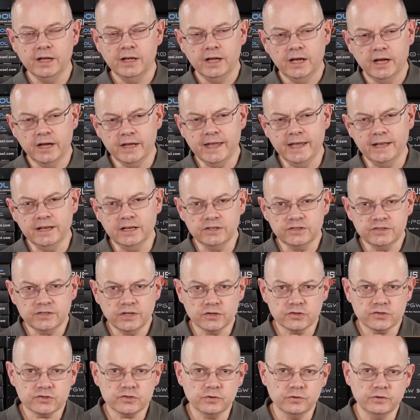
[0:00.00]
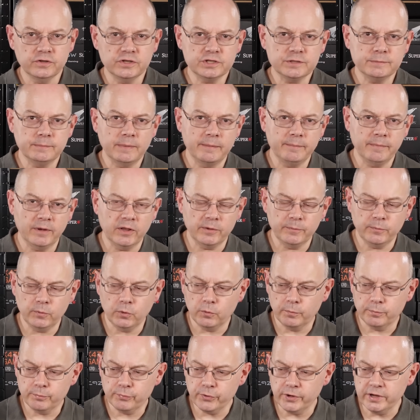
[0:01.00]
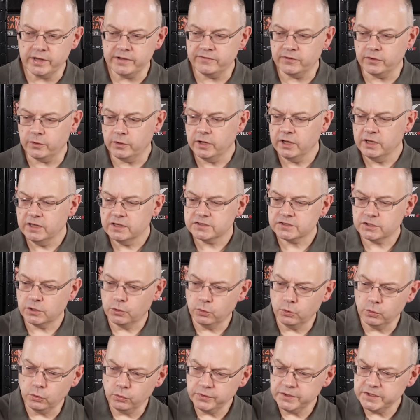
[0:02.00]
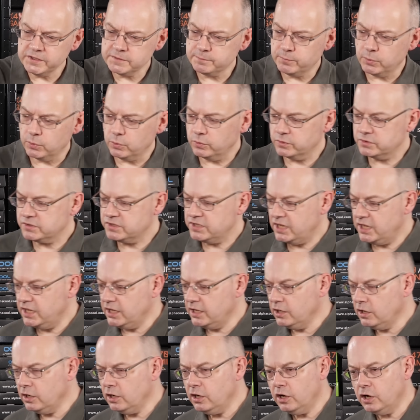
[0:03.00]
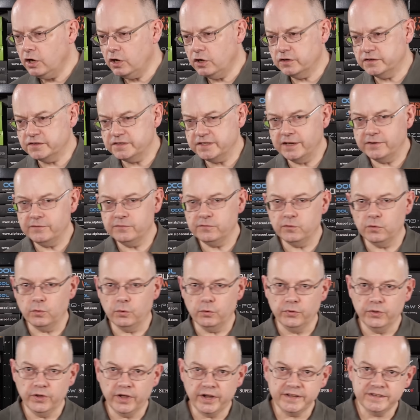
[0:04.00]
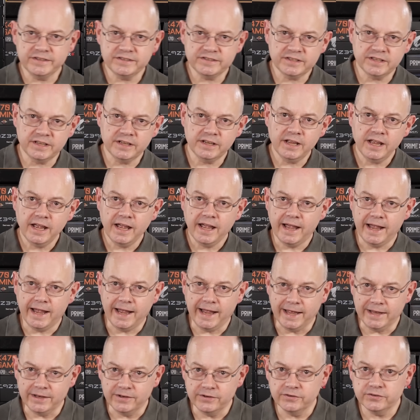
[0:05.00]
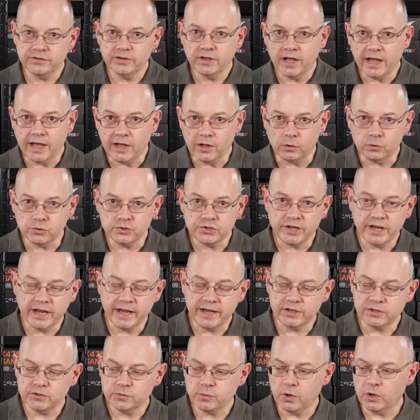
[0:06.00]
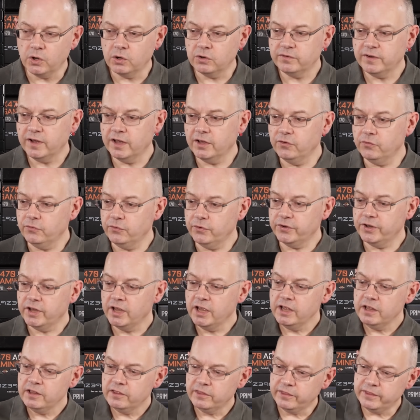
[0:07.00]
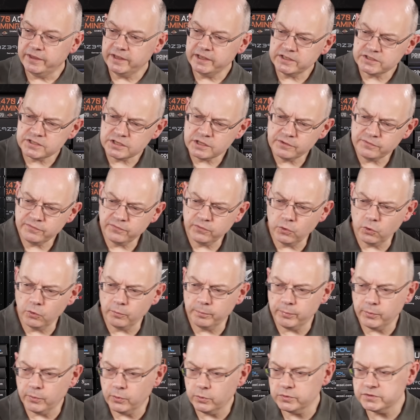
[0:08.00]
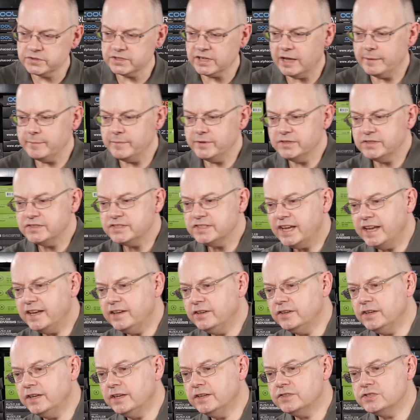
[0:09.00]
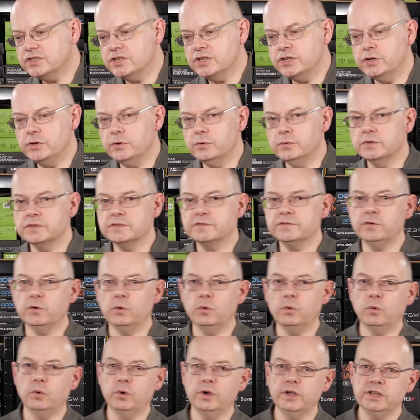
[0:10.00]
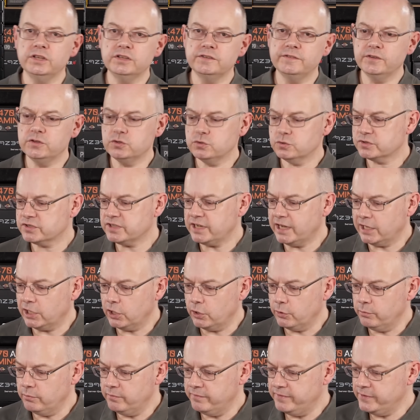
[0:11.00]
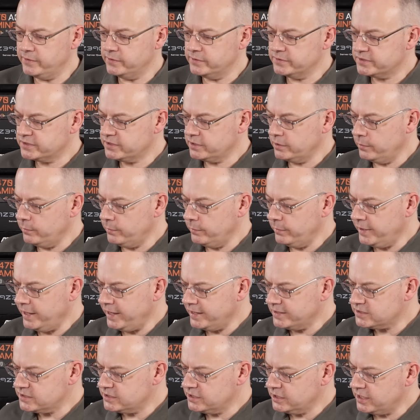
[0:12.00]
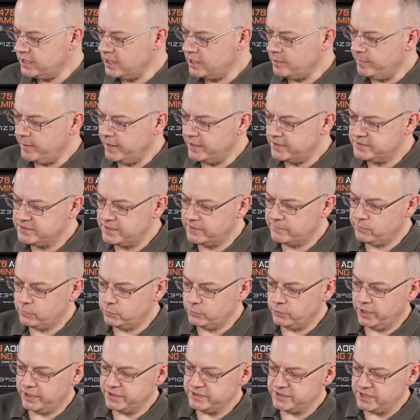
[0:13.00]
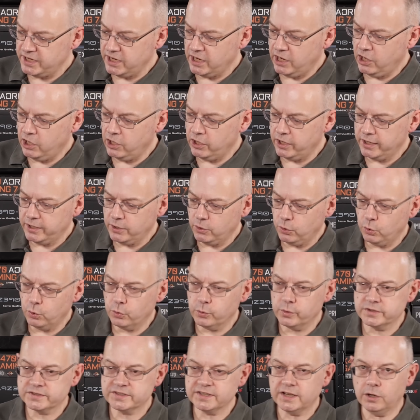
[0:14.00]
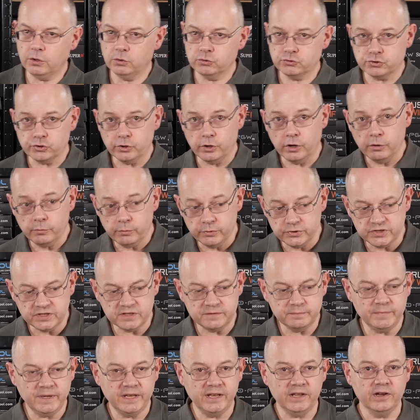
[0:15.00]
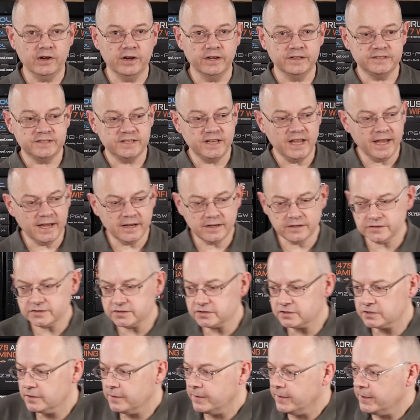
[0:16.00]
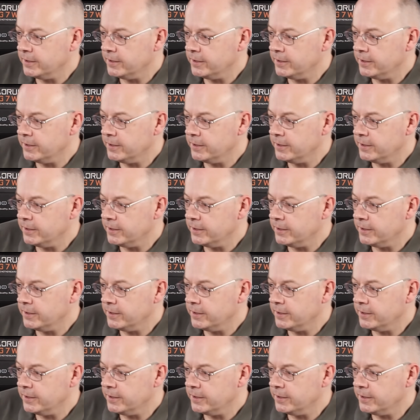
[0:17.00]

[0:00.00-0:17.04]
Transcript: Again, I touched on this in my motherboard preview. So all these boards here are Z490 and LGA1200. These are the 4 boards I'm intending to use for individual standalone reviews. So that's the Gigabyte Z490i Aorus Ultra, which is Mini ITX.